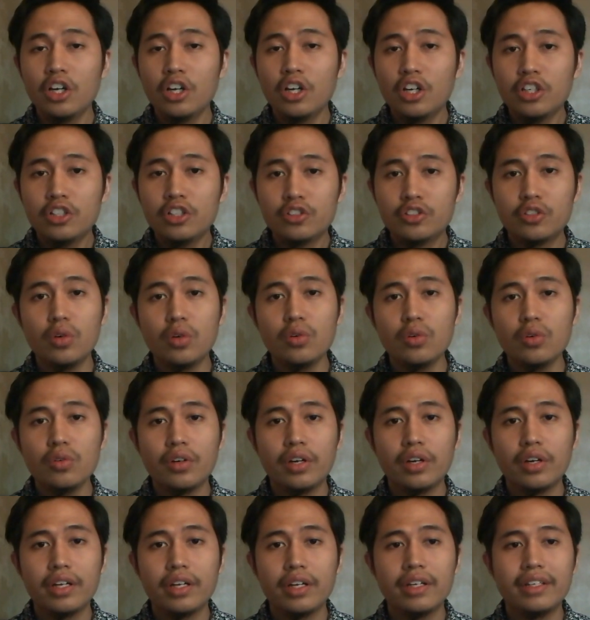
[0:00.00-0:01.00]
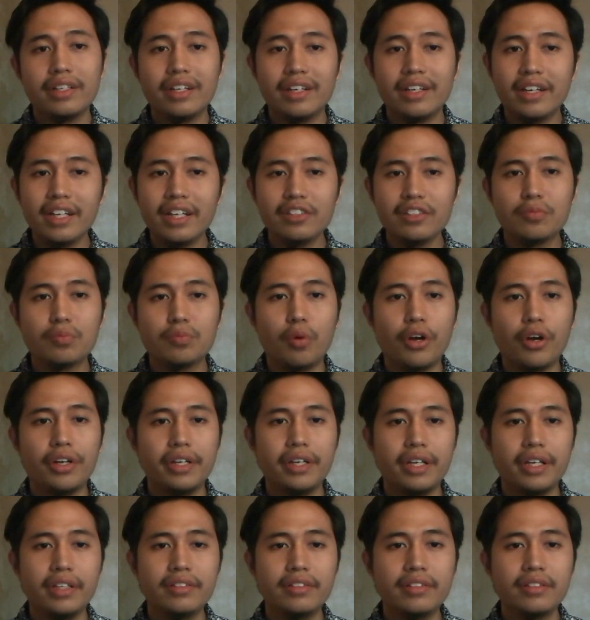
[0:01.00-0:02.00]
So, the next point
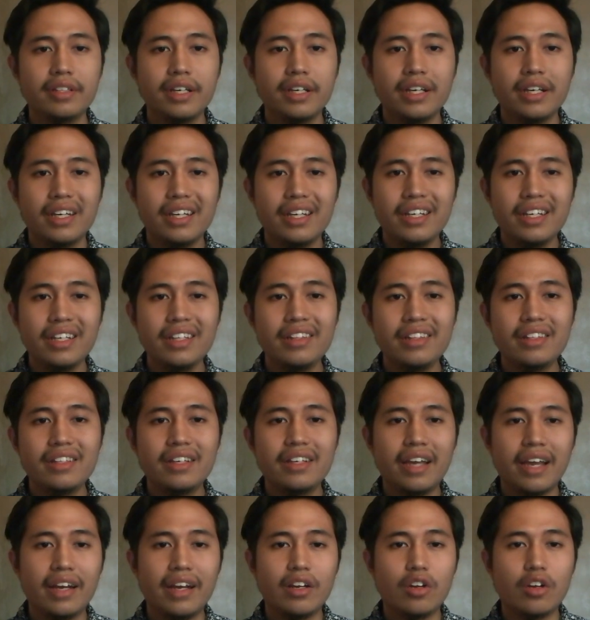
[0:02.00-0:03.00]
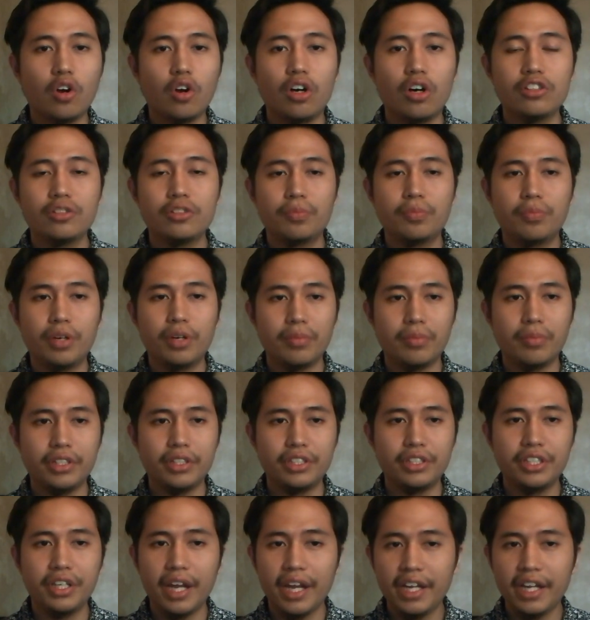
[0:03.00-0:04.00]
is, it can cause
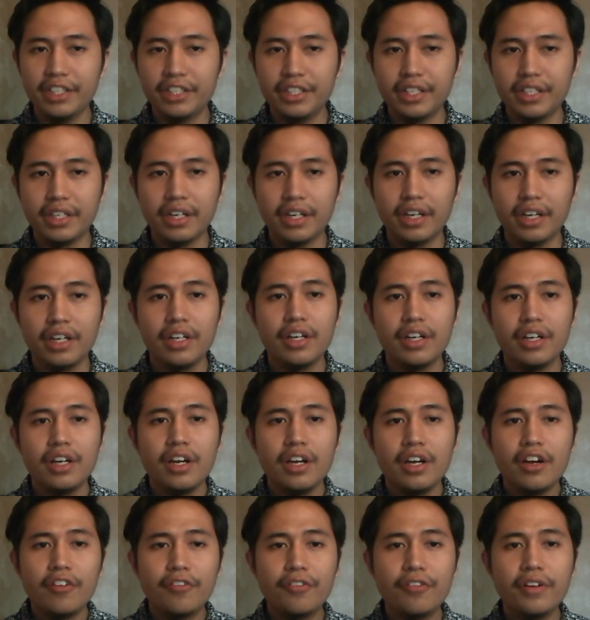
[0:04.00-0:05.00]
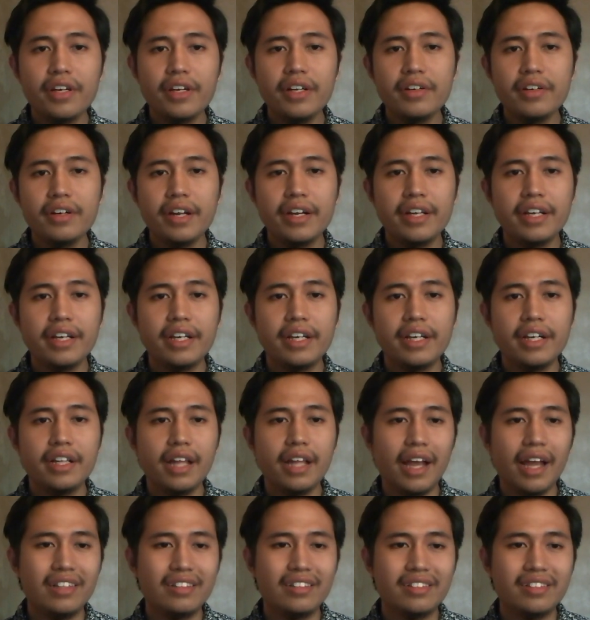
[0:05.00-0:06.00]
premature aging. Free radical
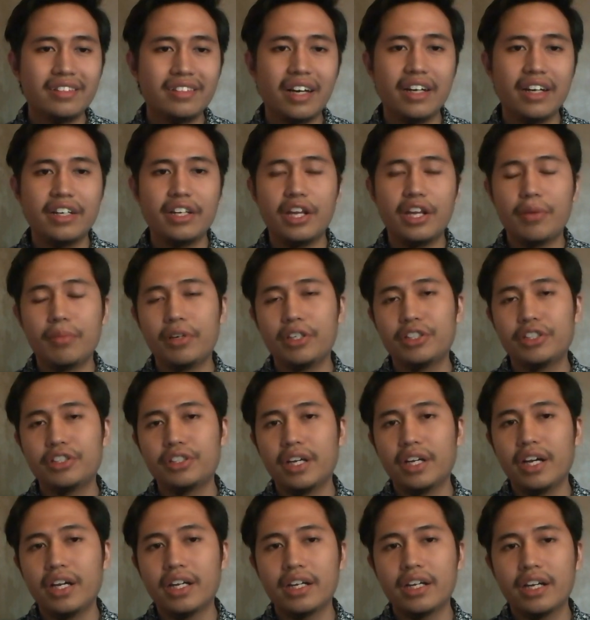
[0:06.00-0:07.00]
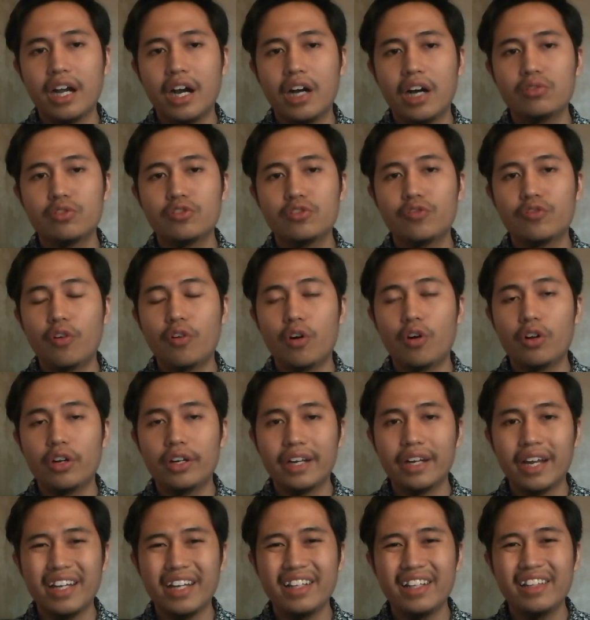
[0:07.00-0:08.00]
and sun damage accounts for
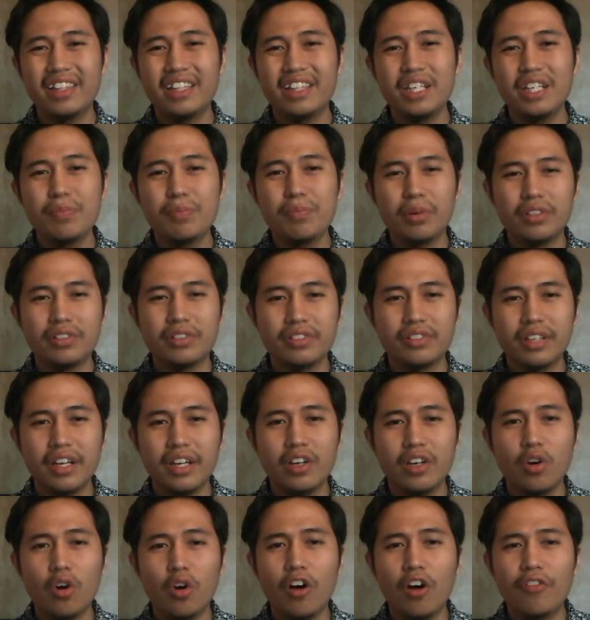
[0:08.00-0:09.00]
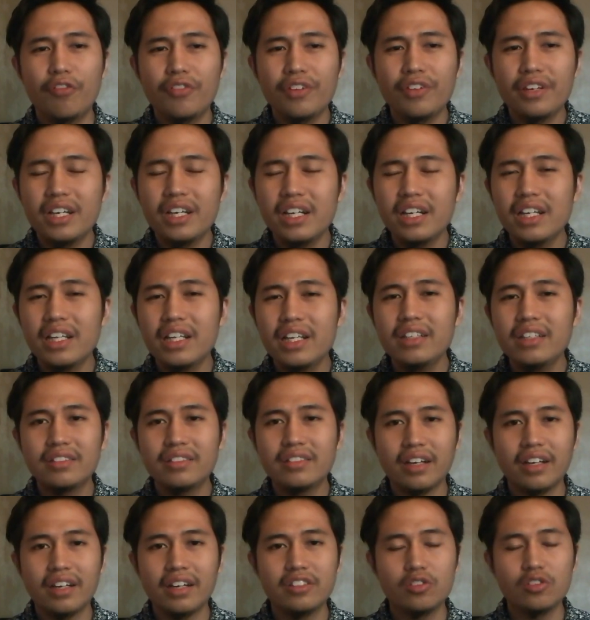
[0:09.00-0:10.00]
90% of early
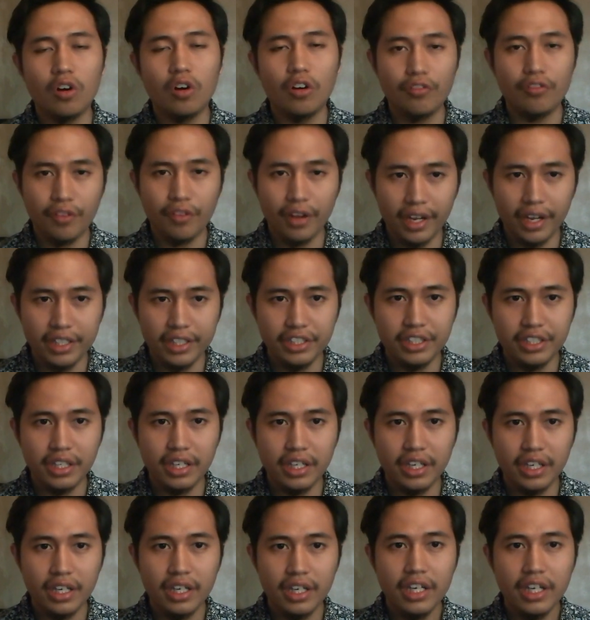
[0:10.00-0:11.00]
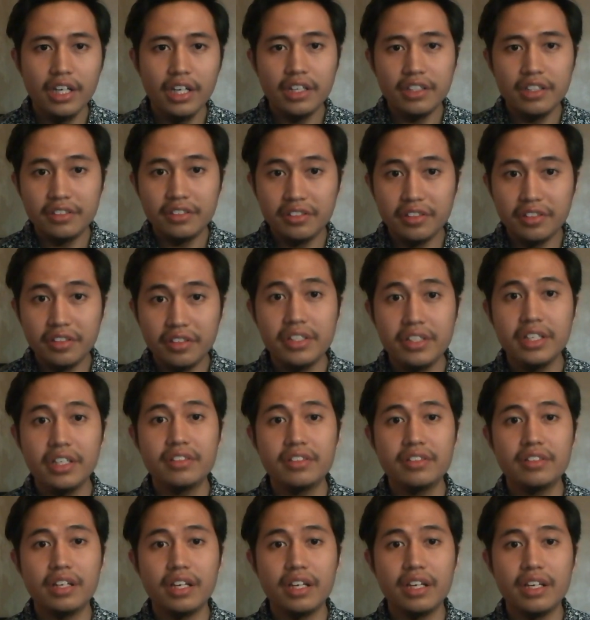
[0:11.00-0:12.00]
signs of aging.
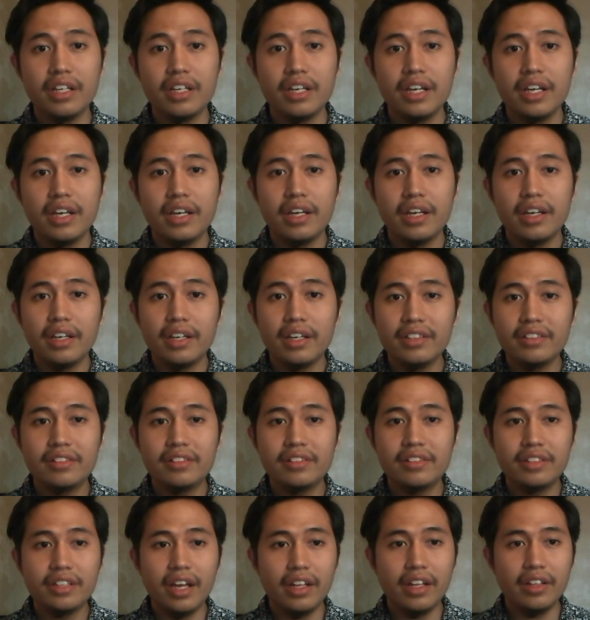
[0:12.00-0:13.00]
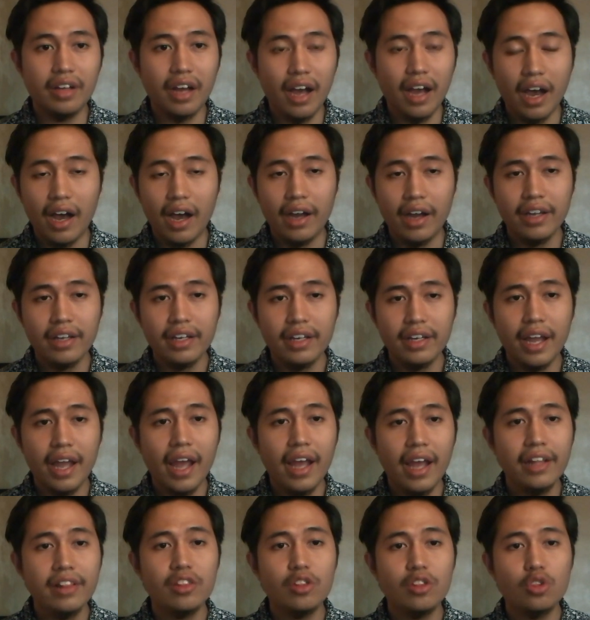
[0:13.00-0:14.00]
Seriously, is that high?
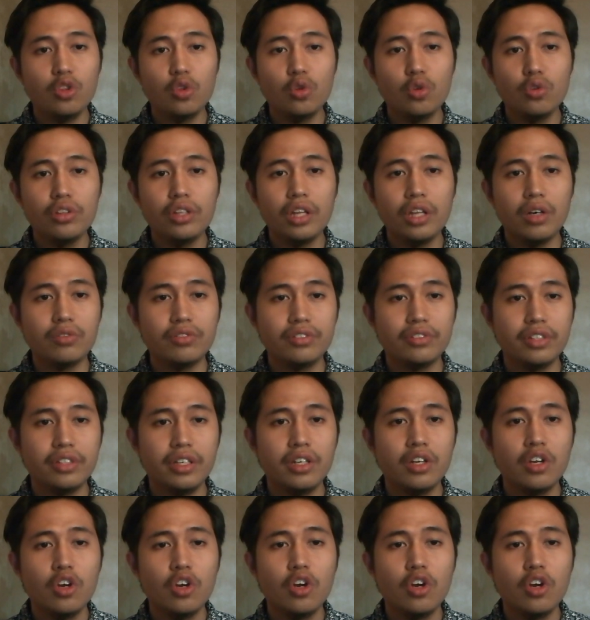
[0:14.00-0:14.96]
A 2012